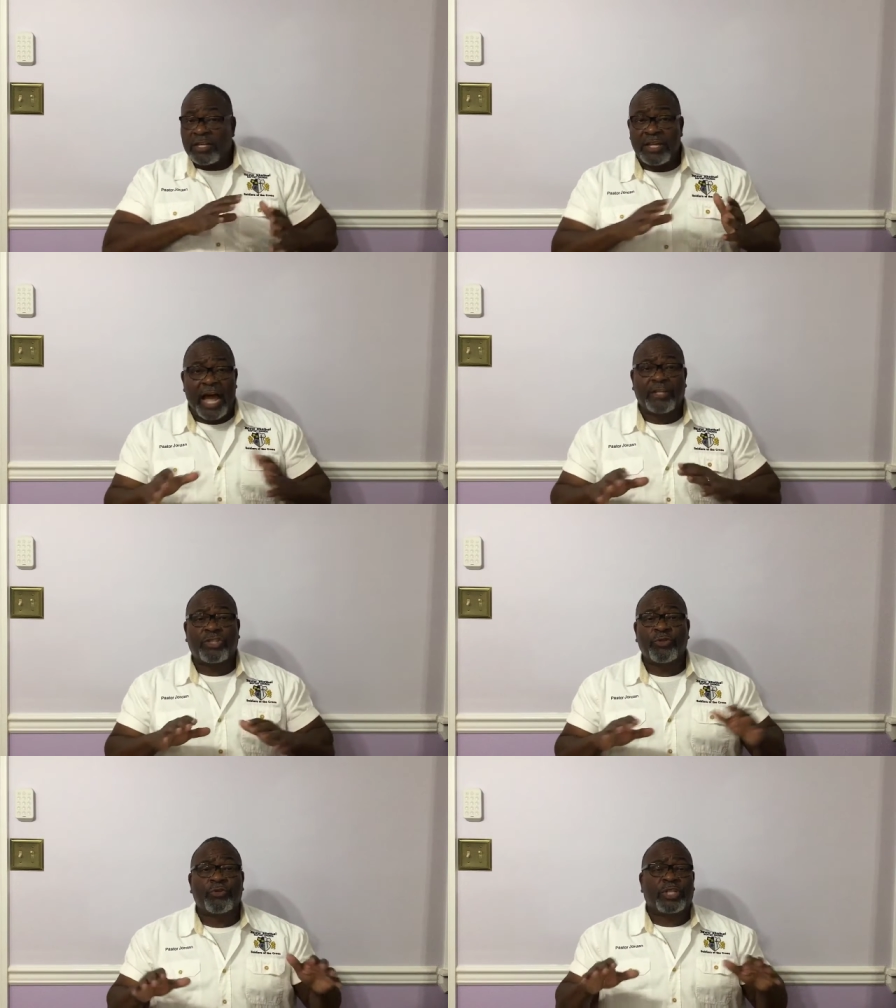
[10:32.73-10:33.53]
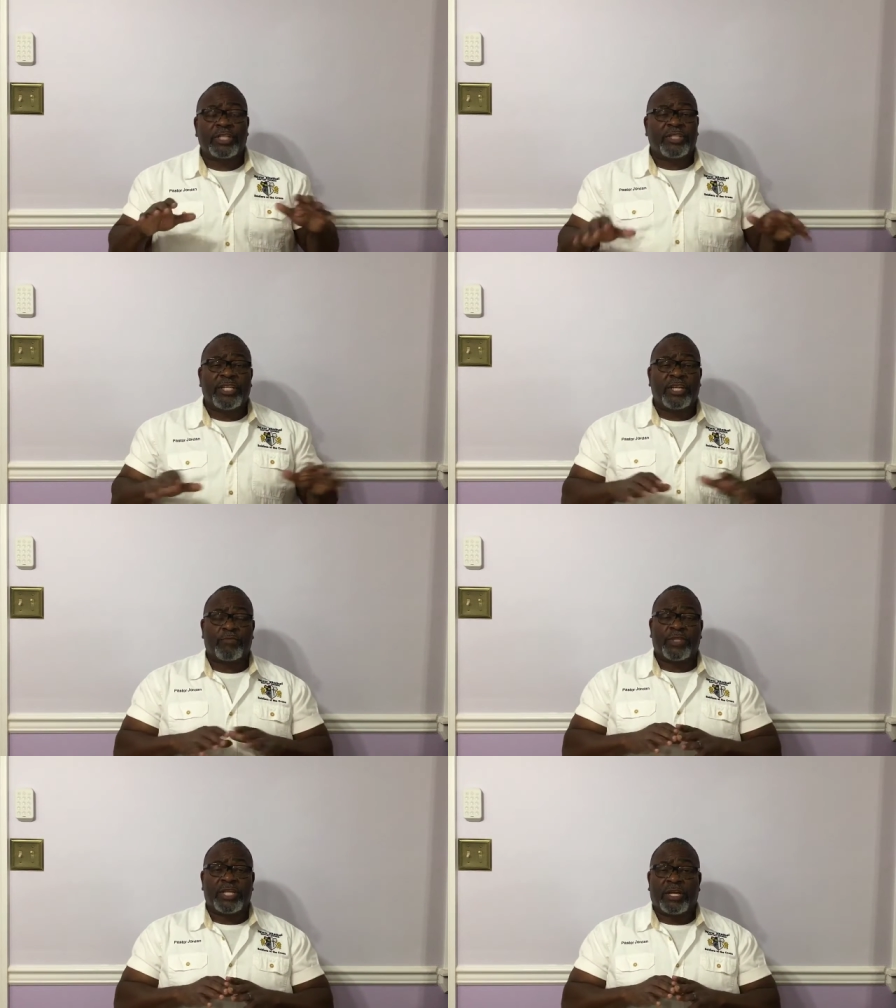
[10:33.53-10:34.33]
Not to
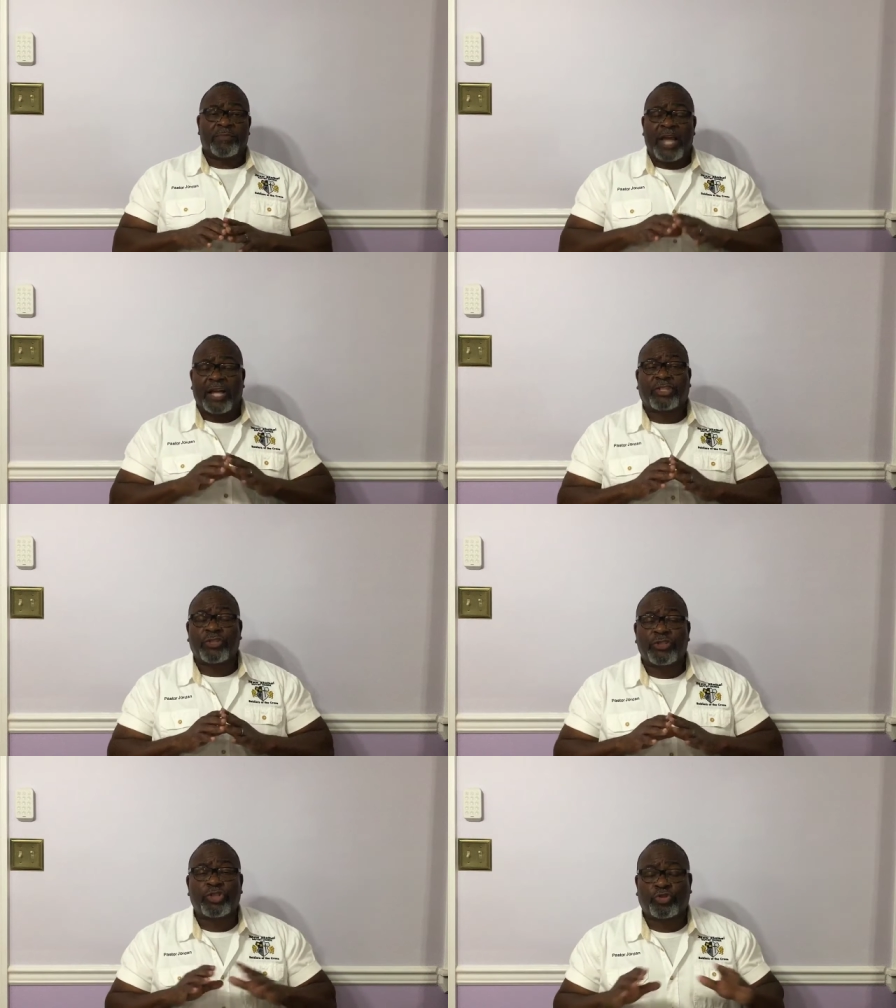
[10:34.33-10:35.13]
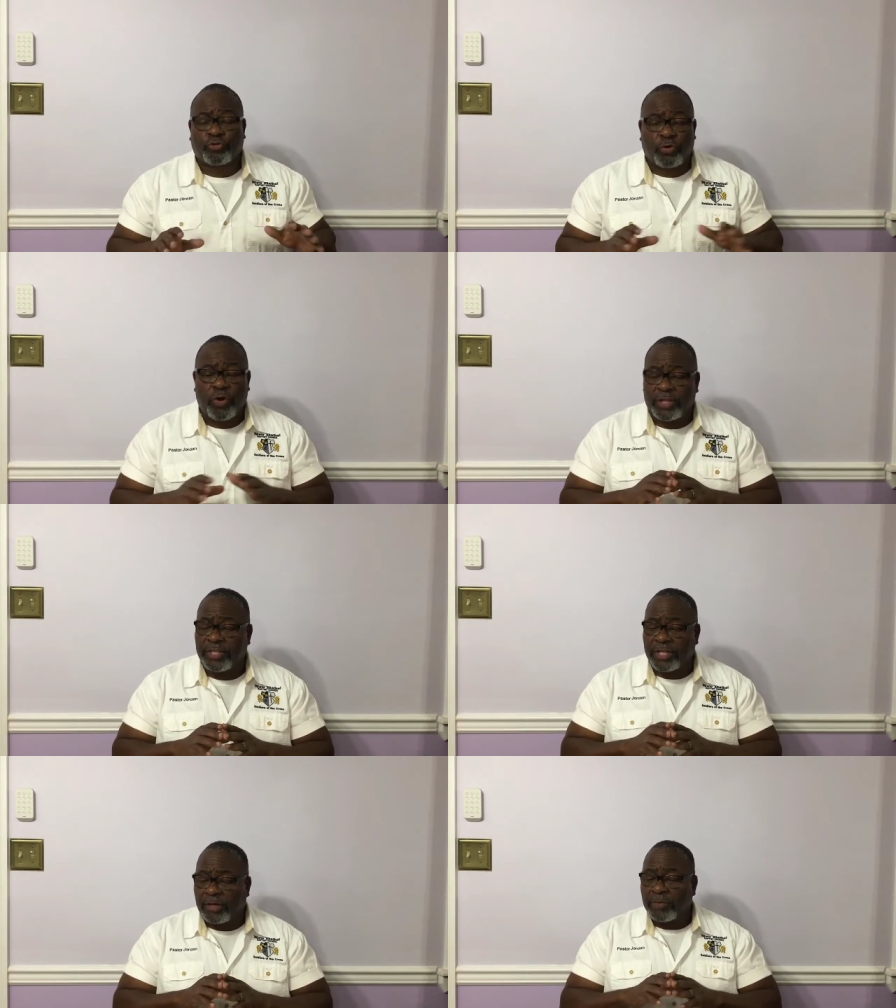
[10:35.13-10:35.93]
condemn them, not to destroy
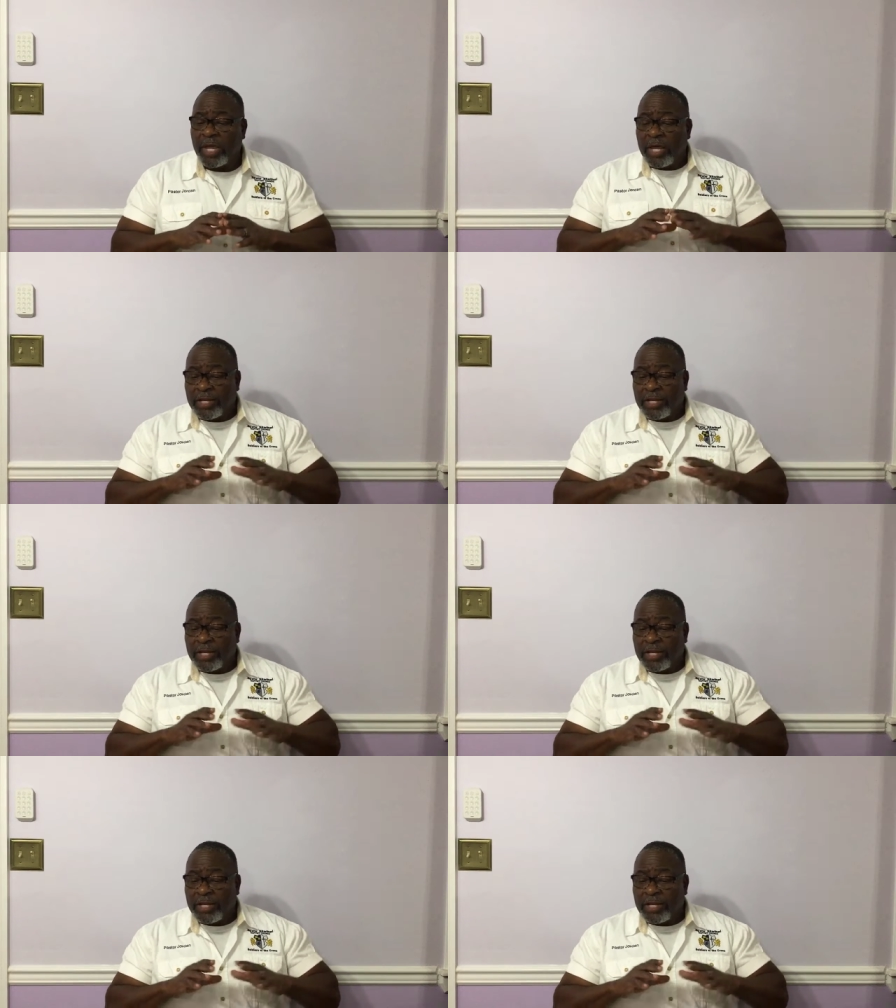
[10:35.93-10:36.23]
them,